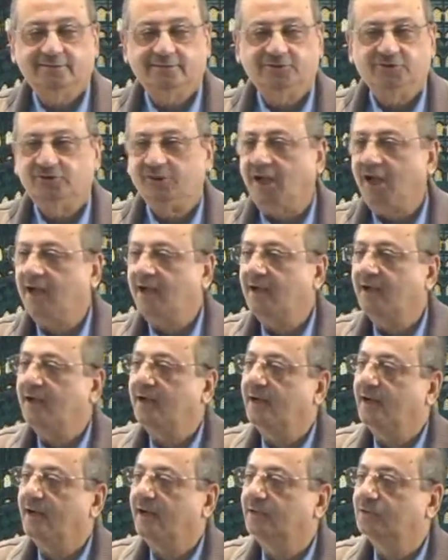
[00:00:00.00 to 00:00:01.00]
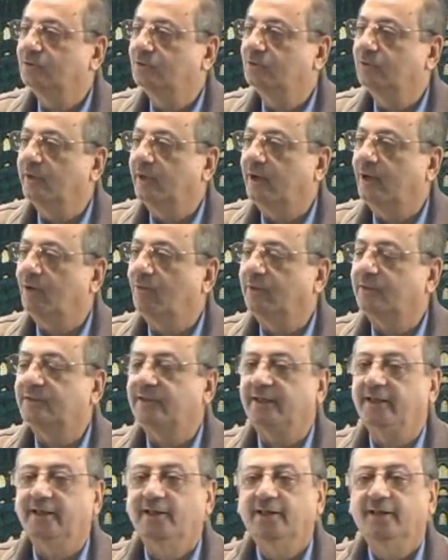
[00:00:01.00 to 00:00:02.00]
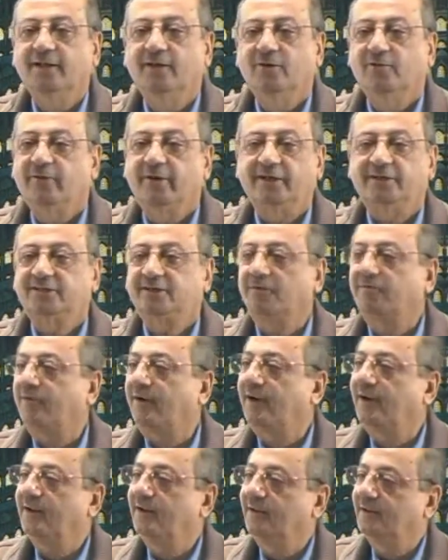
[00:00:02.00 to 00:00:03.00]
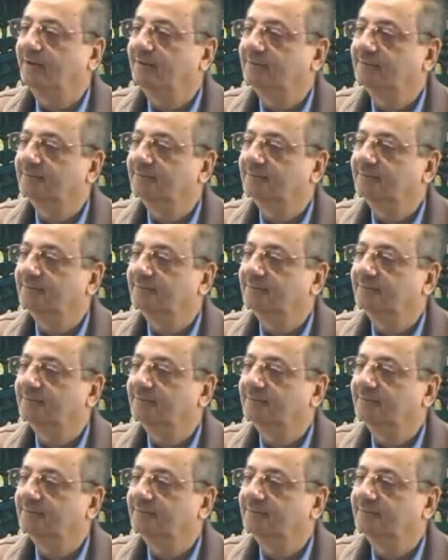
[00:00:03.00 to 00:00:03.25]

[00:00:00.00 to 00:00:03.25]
Ja'a ahadu ikhwati, where is the file?